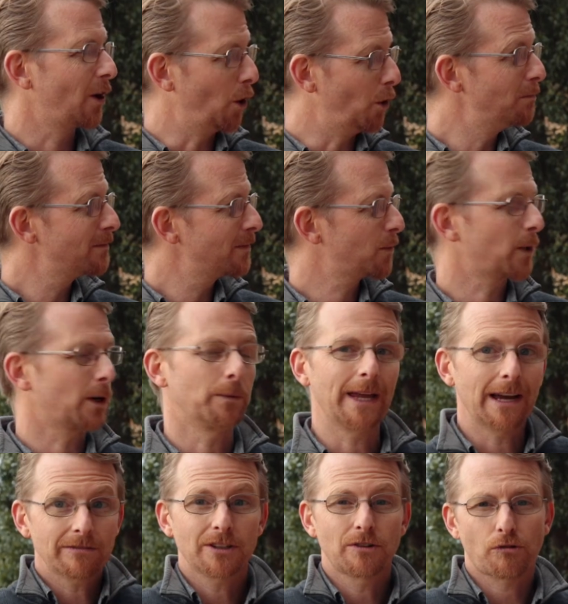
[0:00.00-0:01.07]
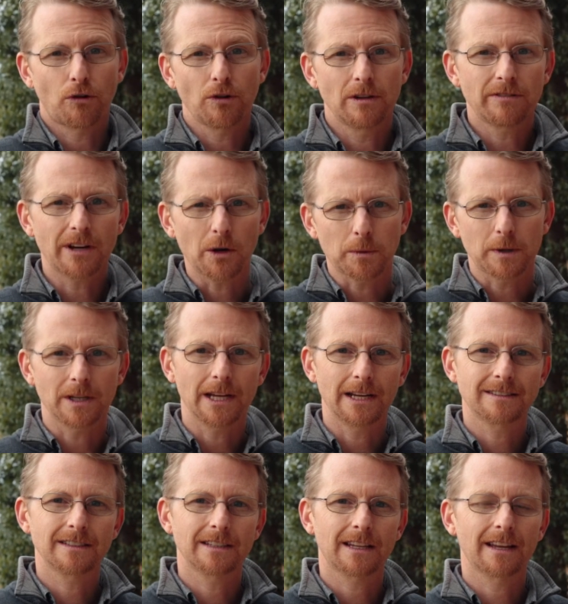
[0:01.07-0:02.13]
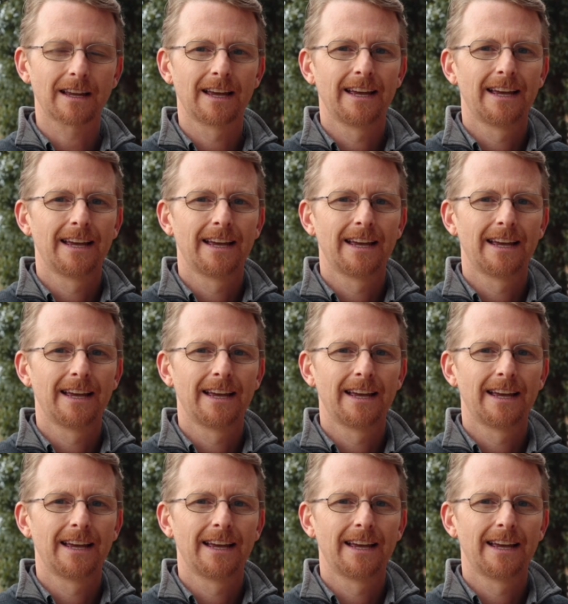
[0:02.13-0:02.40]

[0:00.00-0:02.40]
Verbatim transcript: home where we have control of how we're lighting